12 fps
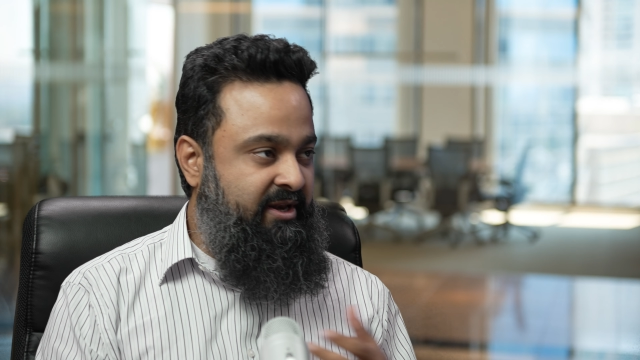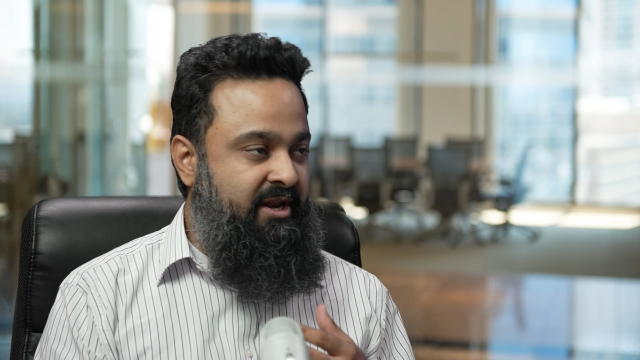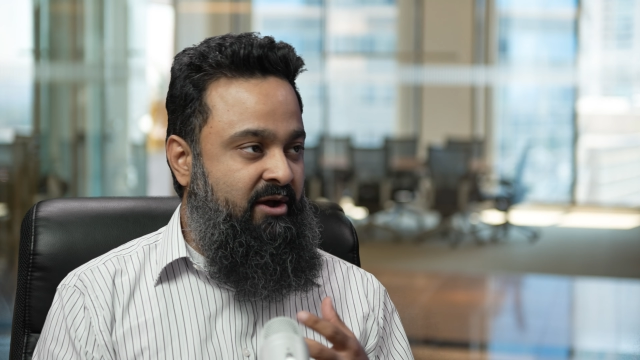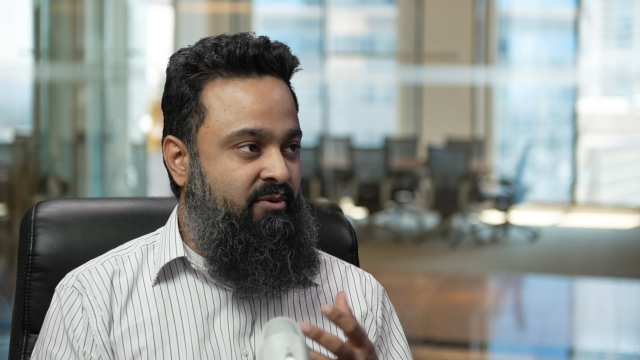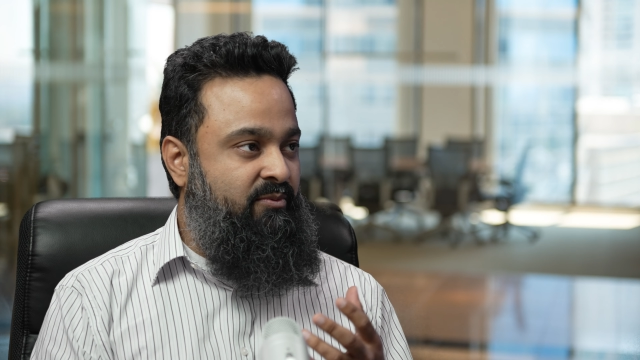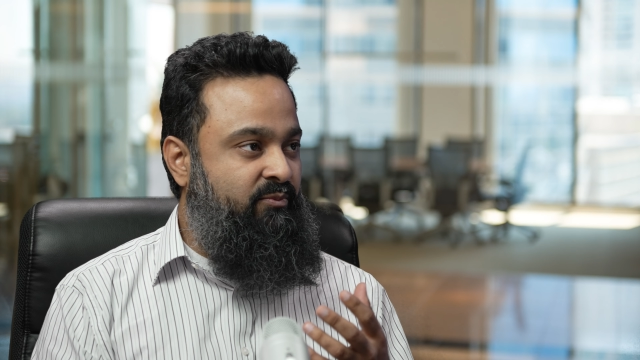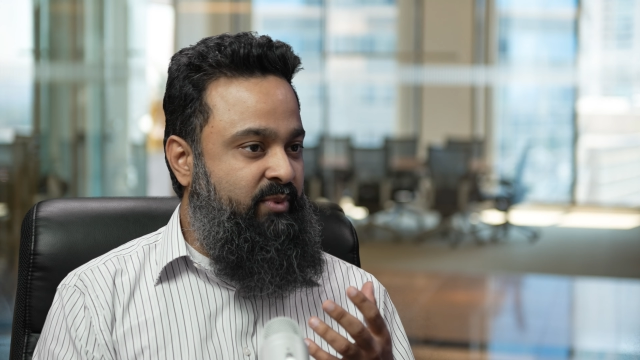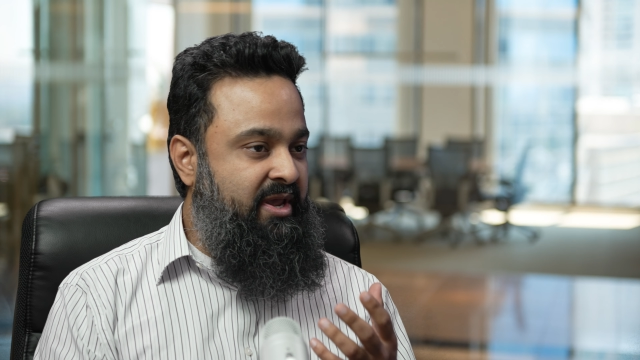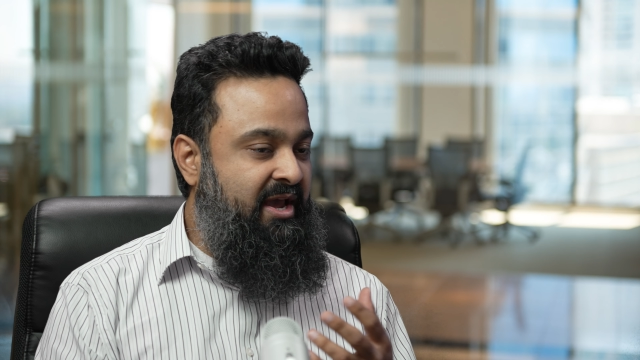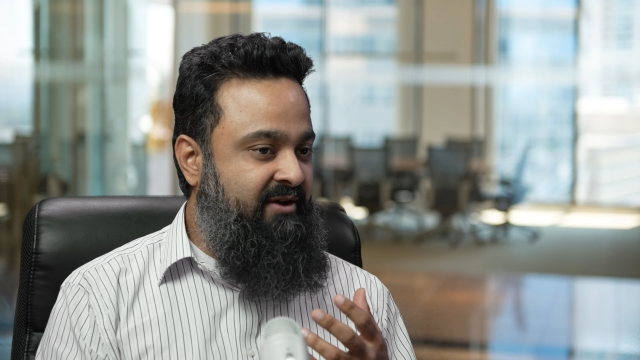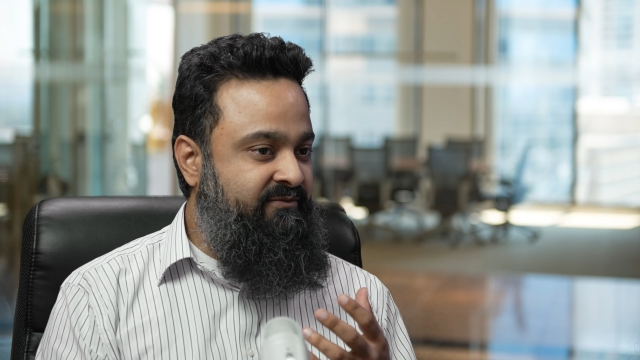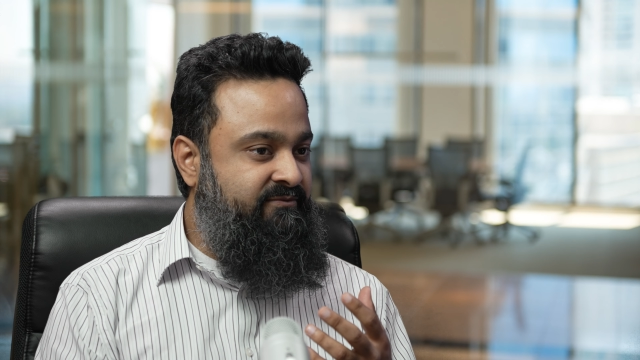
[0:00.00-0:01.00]
Now, we
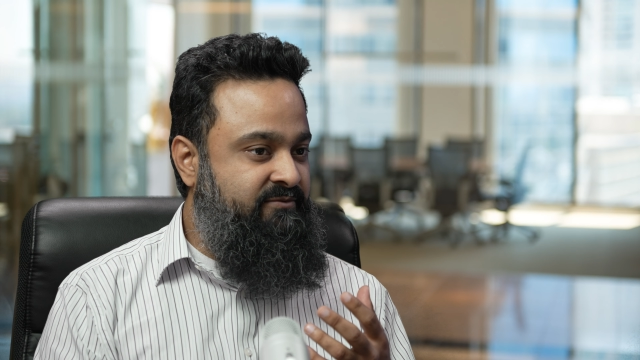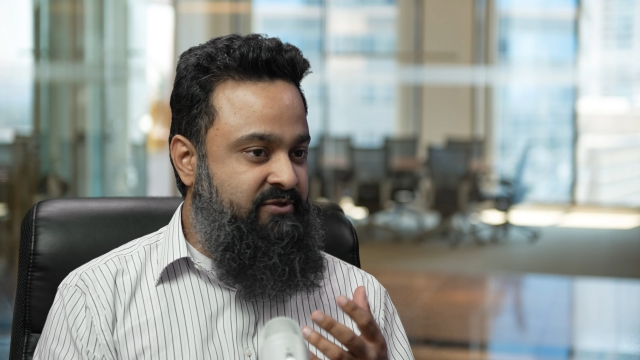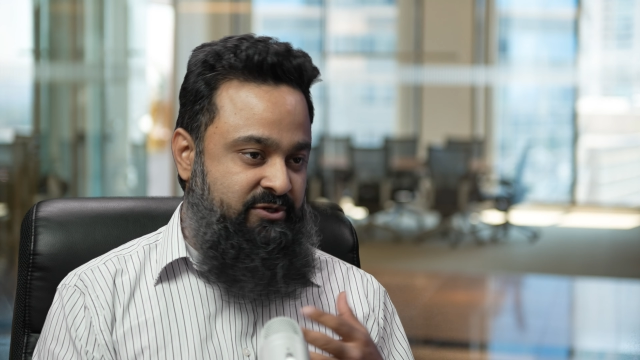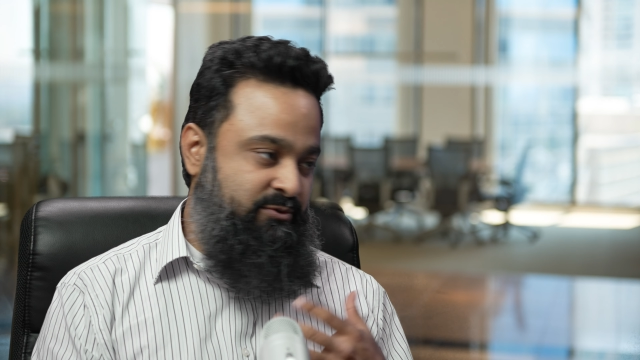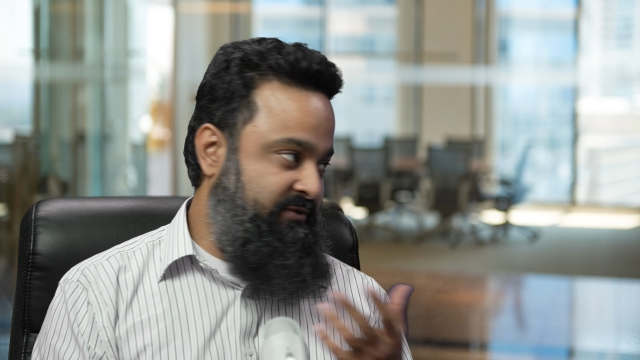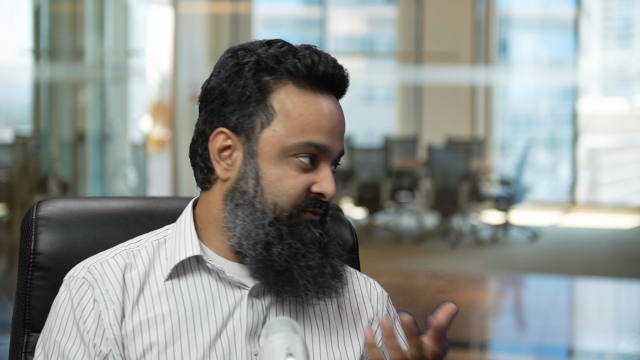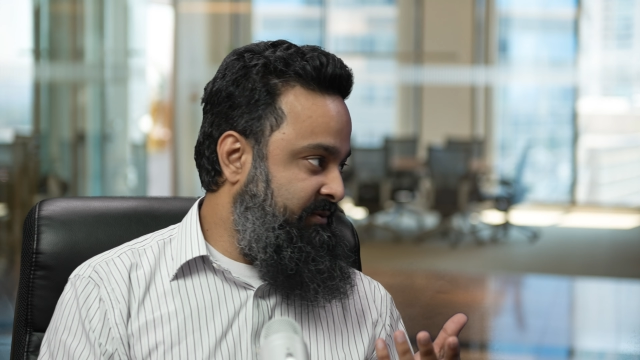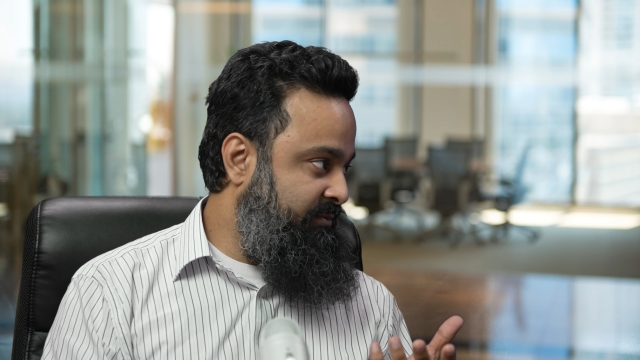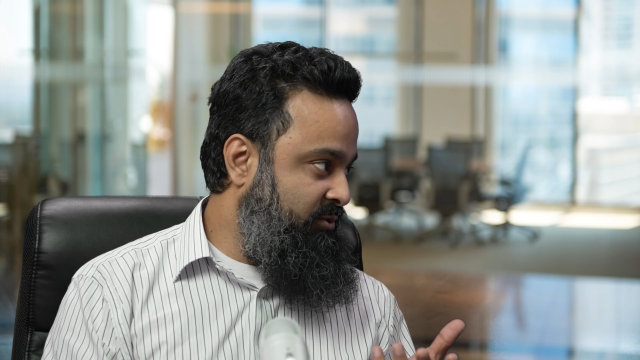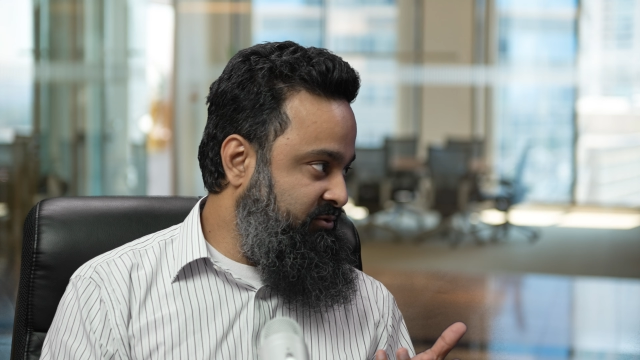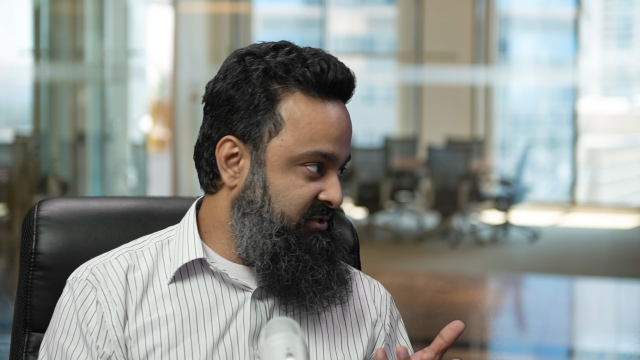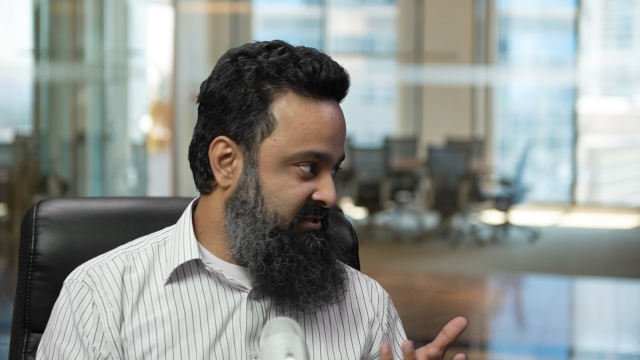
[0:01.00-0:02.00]
have two different
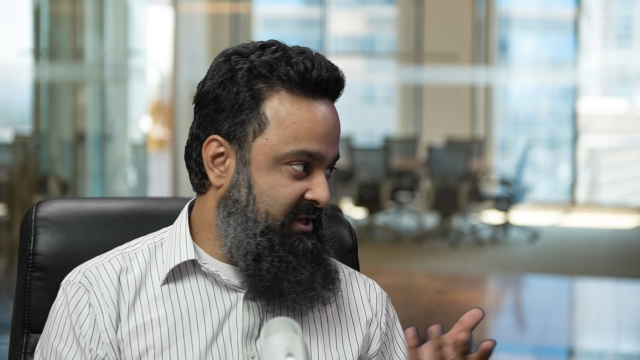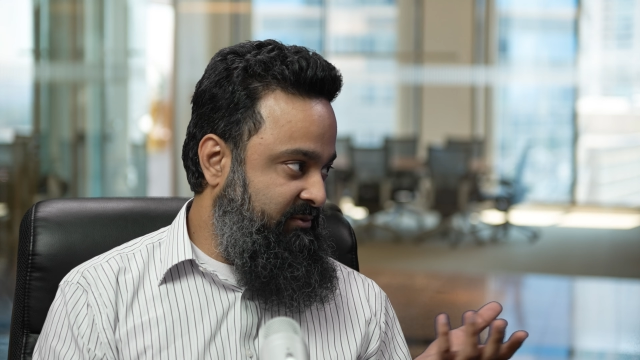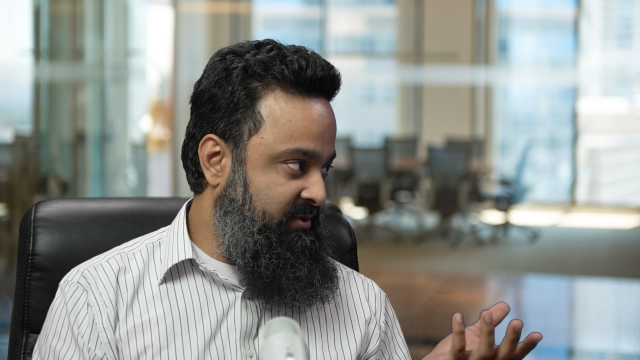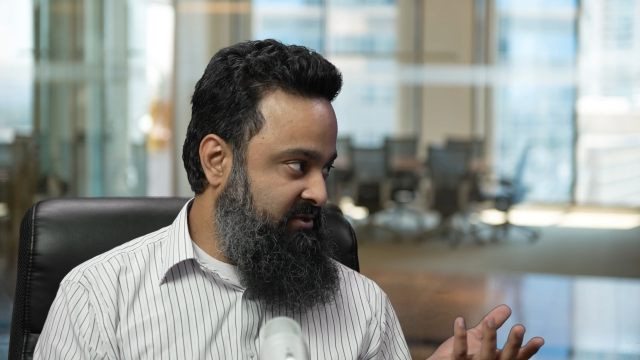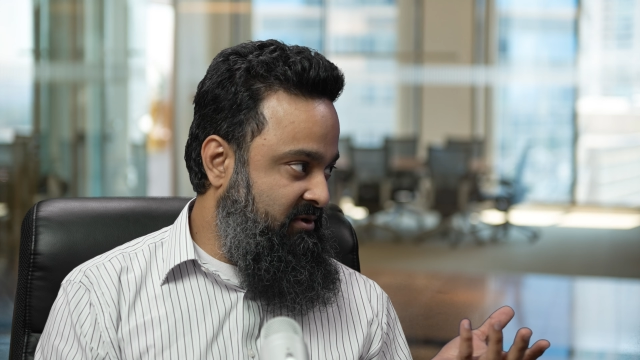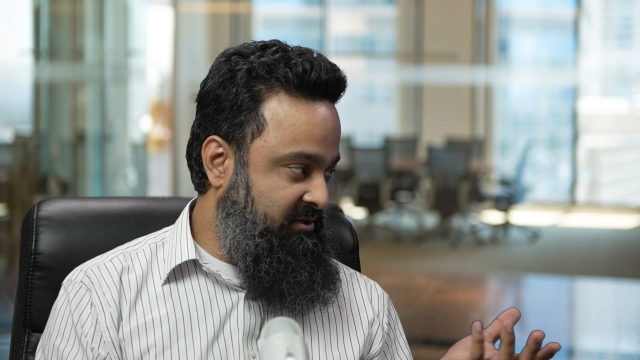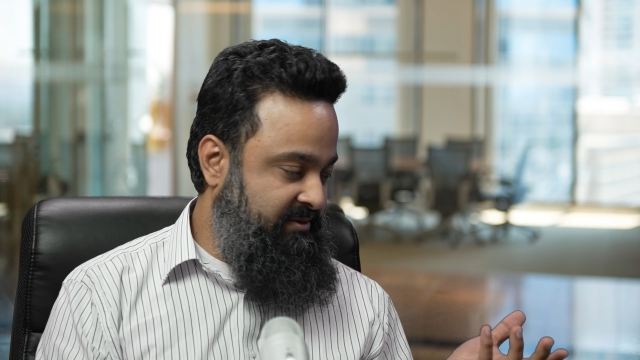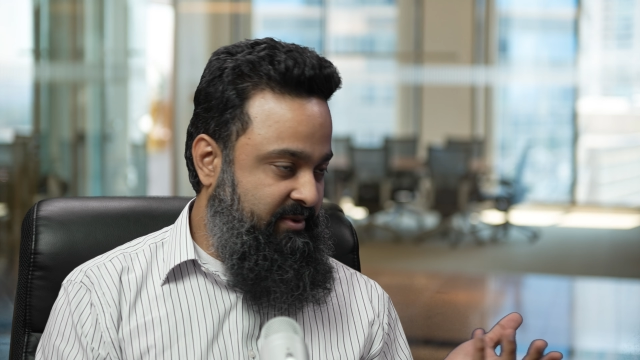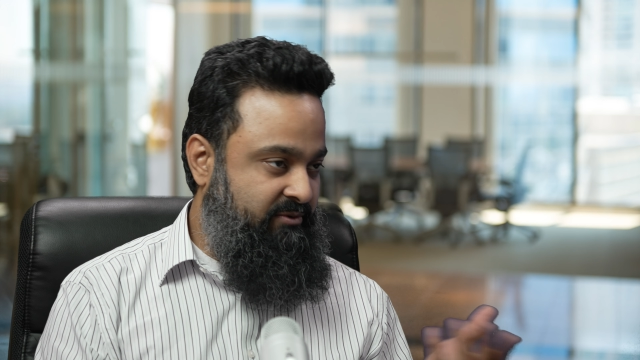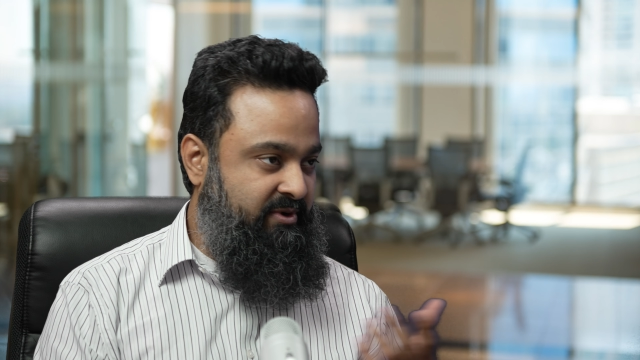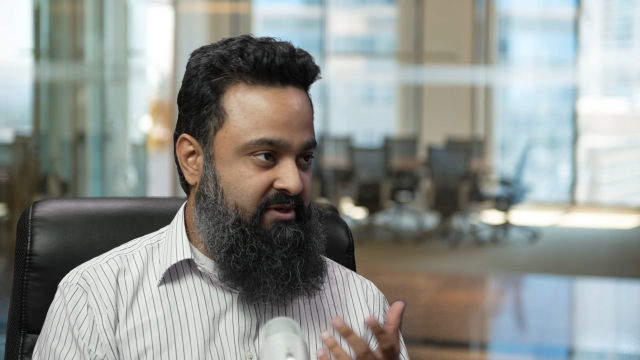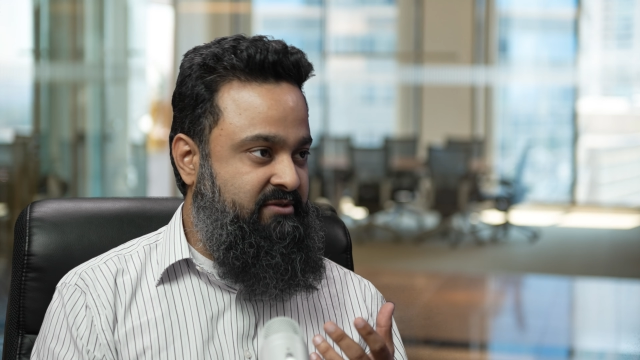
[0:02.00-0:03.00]
approaches, like we talked
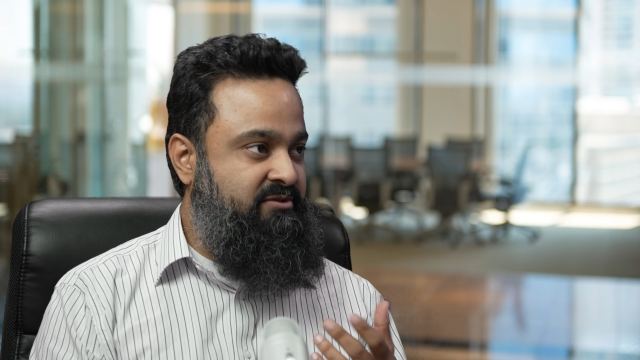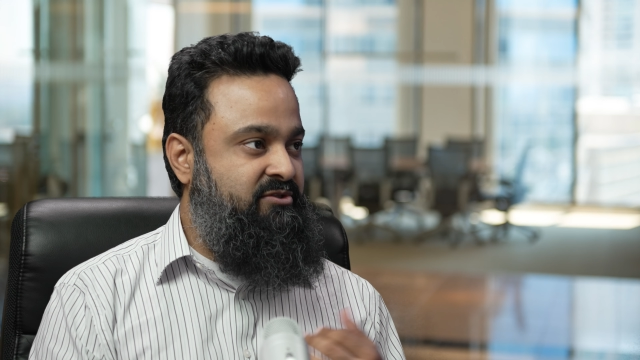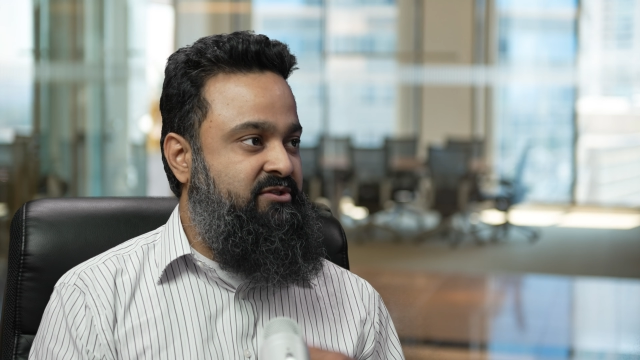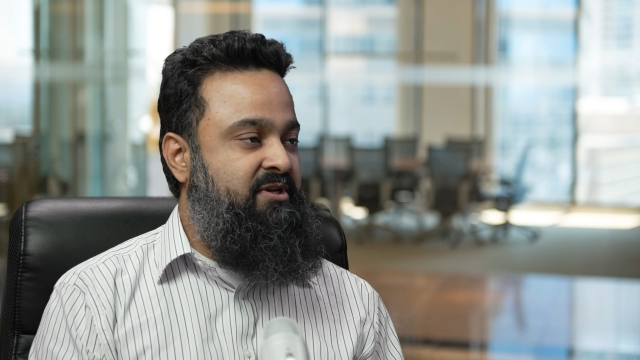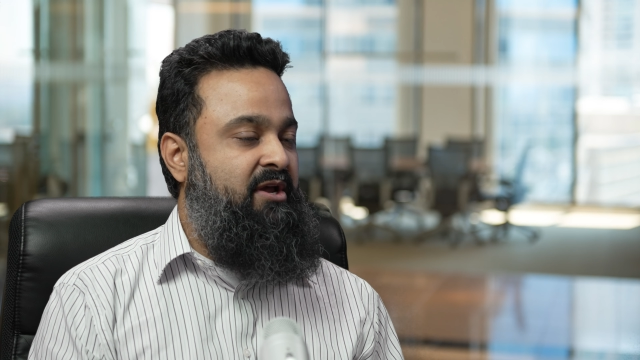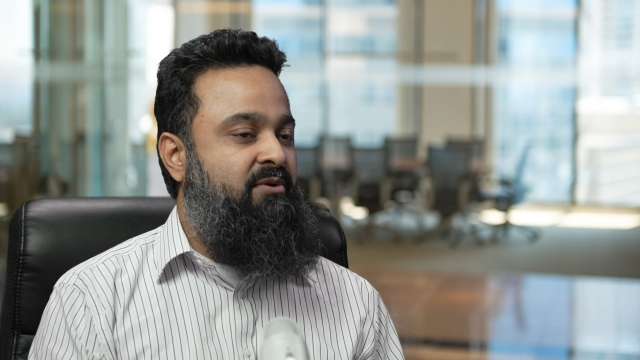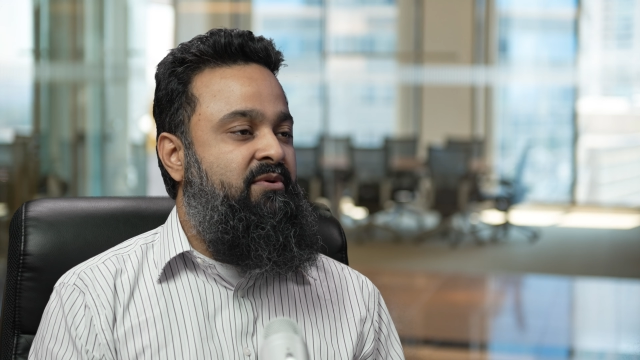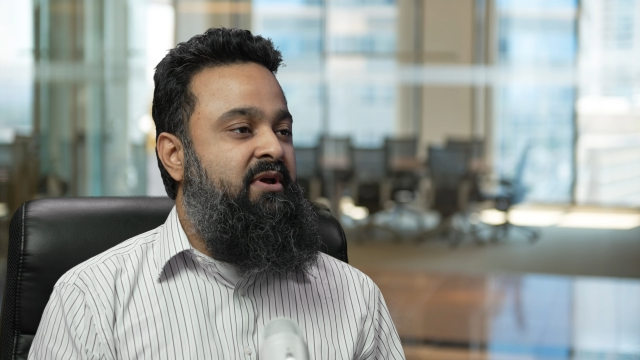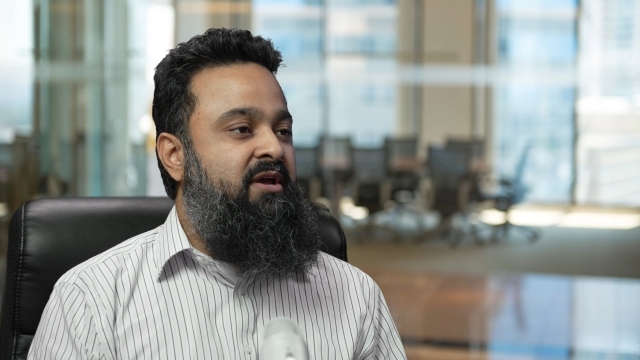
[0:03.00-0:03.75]
about right just now,